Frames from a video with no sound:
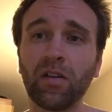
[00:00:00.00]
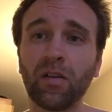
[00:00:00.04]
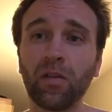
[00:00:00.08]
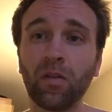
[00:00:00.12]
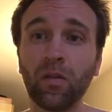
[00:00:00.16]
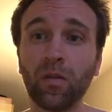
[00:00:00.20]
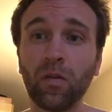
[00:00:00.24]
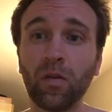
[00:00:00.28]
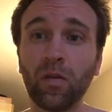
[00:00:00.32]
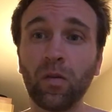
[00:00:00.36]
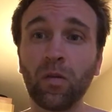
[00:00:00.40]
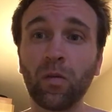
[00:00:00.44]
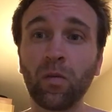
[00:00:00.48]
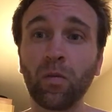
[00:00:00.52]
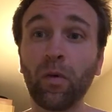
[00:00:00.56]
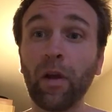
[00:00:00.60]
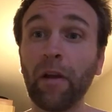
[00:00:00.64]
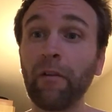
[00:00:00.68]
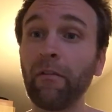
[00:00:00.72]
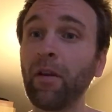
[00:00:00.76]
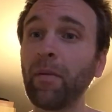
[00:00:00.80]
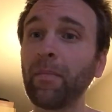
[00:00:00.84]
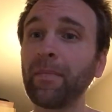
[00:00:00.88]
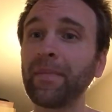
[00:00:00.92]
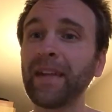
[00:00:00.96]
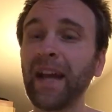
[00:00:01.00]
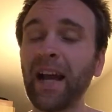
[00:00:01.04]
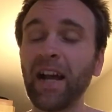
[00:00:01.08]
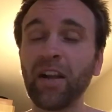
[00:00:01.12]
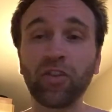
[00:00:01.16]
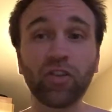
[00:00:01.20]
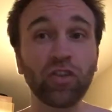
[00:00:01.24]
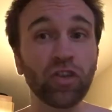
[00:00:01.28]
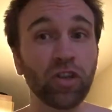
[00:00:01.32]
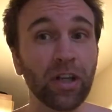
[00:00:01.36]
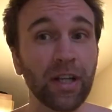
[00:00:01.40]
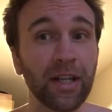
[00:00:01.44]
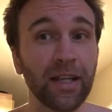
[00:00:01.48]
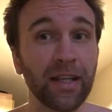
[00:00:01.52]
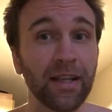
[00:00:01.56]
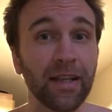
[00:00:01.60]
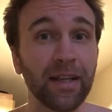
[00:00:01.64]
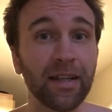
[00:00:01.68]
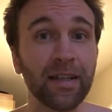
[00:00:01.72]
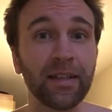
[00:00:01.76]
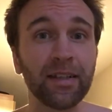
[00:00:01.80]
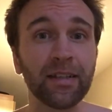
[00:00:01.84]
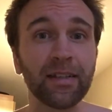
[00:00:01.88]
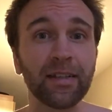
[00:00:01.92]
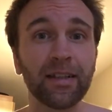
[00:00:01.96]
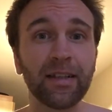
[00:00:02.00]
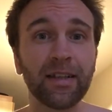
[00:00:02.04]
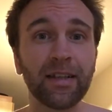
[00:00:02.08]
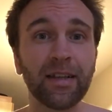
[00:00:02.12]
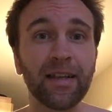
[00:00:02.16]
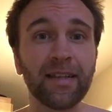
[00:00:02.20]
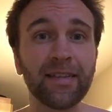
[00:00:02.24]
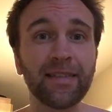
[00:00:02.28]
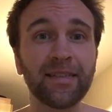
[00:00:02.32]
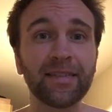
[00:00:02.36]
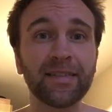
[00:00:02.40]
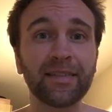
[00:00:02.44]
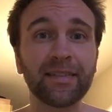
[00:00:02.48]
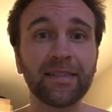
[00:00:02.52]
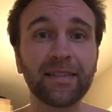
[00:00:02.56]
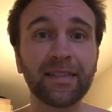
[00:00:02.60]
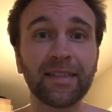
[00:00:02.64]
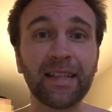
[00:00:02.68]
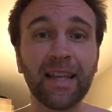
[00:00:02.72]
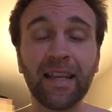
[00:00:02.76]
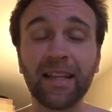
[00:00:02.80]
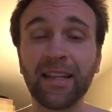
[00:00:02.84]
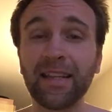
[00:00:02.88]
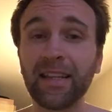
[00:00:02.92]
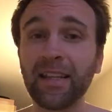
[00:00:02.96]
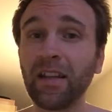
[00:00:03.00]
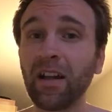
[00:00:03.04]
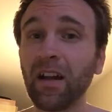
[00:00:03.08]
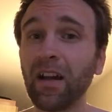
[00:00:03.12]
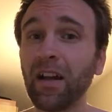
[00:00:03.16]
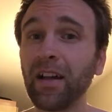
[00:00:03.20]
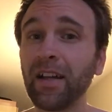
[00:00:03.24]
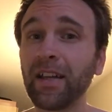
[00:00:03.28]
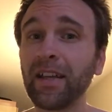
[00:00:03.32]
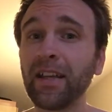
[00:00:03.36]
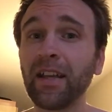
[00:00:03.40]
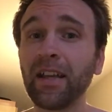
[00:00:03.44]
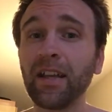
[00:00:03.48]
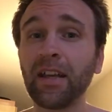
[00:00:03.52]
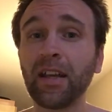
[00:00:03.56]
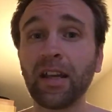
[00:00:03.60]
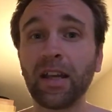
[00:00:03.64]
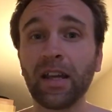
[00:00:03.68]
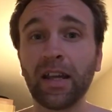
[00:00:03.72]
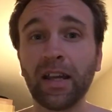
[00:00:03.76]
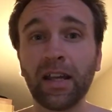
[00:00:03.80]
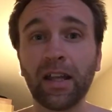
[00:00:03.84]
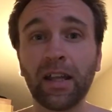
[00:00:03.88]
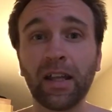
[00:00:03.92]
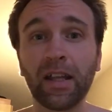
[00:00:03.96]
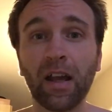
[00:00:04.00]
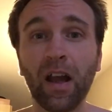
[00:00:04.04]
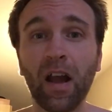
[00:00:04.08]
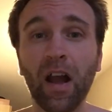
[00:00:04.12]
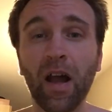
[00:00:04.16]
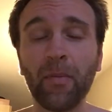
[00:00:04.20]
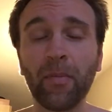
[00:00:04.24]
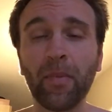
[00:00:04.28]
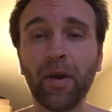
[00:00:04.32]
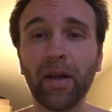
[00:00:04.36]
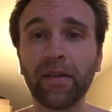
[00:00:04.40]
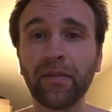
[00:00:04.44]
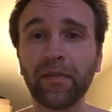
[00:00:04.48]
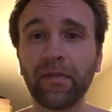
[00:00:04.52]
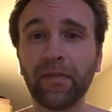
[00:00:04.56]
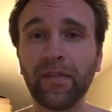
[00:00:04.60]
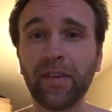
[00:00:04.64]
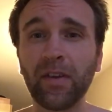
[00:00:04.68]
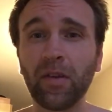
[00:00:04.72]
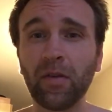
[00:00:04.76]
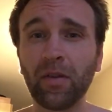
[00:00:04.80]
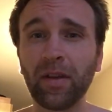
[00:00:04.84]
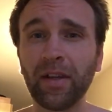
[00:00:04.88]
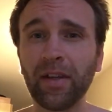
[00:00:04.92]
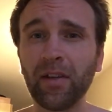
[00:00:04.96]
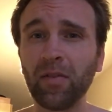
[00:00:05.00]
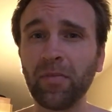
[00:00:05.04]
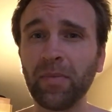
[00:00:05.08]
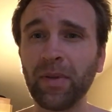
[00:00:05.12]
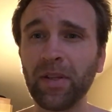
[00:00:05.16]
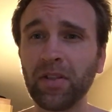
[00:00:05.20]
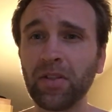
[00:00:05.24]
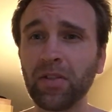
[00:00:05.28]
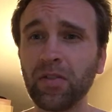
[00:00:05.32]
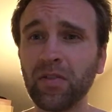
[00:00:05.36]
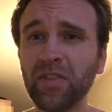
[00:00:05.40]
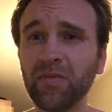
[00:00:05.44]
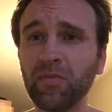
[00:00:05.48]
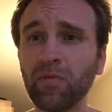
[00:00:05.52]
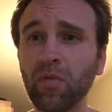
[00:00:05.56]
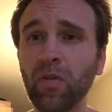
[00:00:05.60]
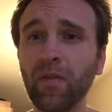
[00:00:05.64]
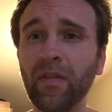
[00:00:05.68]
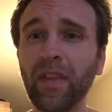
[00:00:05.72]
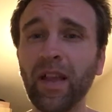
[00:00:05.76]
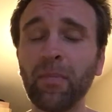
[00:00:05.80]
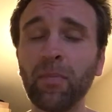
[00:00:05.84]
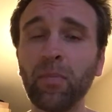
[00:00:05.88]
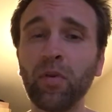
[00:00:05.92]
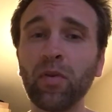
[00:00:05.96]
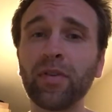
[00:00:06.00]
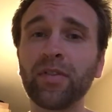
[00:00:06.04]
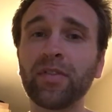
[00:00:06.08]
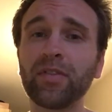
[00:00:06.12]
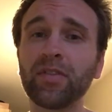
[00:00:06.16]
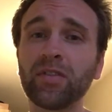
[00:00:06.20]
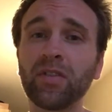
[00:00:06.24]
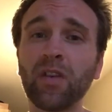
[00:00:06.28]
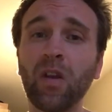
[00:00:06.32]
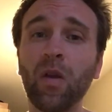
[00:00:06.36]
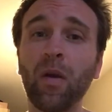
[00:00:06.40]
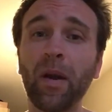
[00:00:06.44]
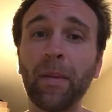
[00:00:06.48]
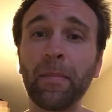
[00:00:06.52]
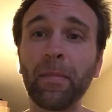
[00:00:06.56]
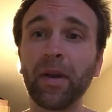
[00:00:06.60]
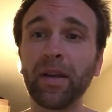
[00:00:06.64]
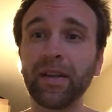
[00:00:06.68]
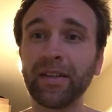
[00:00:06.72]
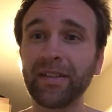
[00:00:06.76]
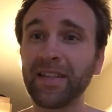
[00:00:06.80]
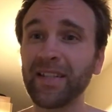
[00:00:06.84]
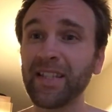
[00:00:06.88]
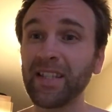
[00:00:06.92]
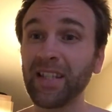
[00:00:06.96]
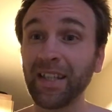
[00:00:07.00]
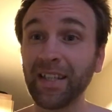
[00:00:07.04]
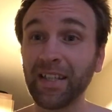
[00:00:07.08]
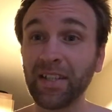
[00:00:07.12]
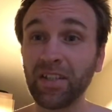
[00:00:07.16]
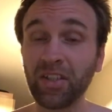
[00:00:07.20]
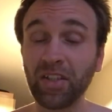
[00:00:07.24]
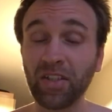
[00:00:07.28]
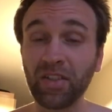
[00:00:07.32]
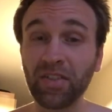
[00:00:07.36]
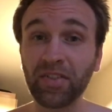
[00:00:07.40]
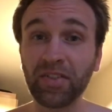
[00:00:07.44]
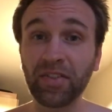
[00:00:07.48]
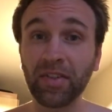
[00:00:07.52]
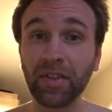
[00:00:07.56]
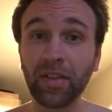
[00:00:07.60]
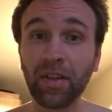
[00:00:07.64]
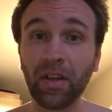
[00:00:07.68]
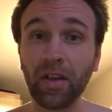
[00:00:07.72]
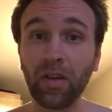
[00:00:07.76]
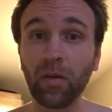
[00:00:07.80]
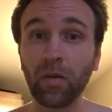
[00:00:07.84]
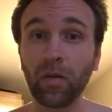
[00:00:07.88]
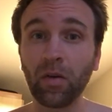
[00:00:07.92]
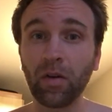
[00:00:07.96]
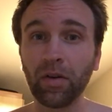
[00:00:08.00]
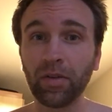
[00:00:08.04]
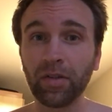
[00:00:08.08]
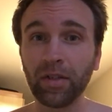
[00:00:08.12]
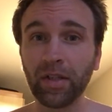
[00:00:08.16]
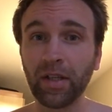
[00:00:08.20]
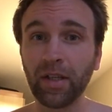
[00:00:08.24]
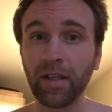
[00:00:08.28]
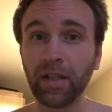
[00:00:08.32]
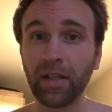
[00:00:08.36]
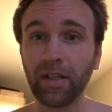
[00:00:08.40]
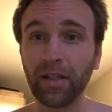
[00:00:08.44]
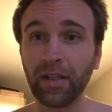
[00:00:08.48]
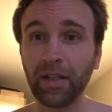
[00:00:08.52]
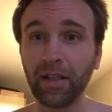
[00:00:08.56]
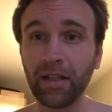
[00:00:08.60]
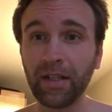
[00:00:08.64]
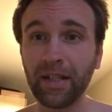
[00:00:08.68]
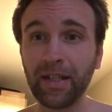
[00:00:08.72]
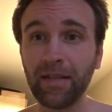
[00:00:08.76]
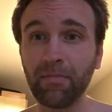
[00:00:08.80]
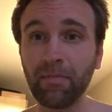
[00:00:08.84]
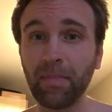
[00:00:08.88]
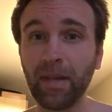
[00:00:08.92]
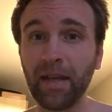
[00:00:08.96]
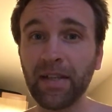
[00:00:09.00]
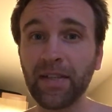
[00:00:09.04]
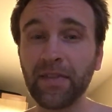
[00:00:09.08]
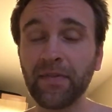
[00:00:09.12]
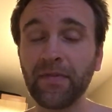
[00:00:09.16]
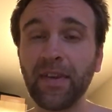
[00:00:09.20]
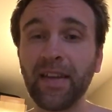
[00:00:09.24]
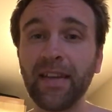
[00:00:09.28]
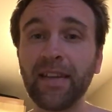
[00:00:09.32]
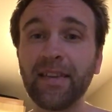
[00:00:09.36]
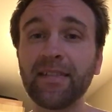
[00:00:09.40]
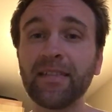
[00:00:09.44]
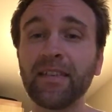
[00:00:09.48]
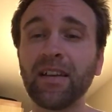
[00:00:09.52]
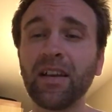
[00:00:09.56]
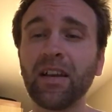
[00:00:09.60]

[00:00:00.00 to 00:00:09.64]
or where I'm naturally a skinny guy, I might feel a little bit too small at that point, so I might decide just to go on a lean mass phase.